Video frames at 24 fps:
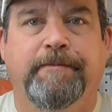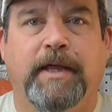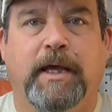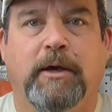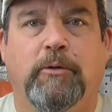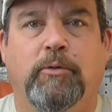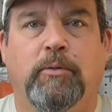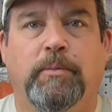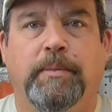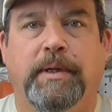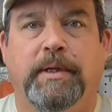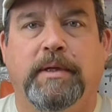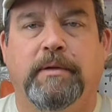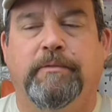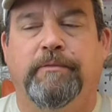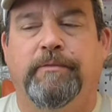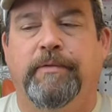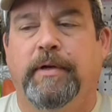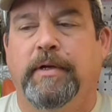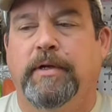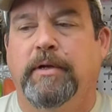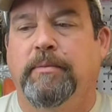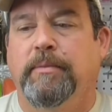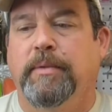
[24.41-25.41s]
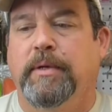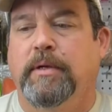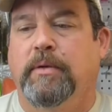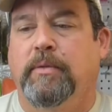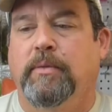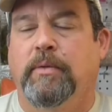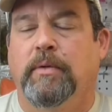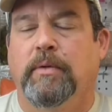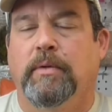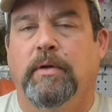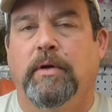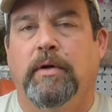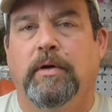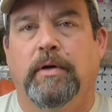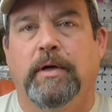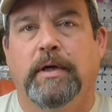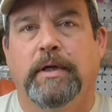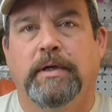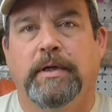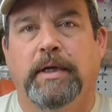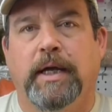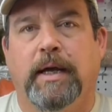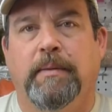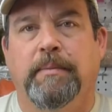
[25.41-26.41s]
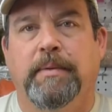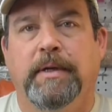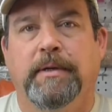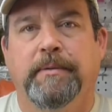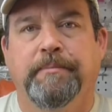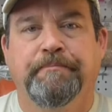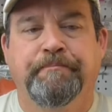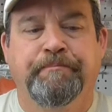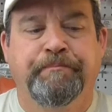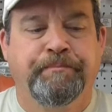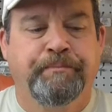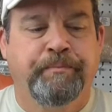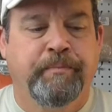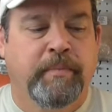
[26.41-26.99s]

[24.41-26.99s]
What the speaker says: That will be the fundamental we're learning, dubbing.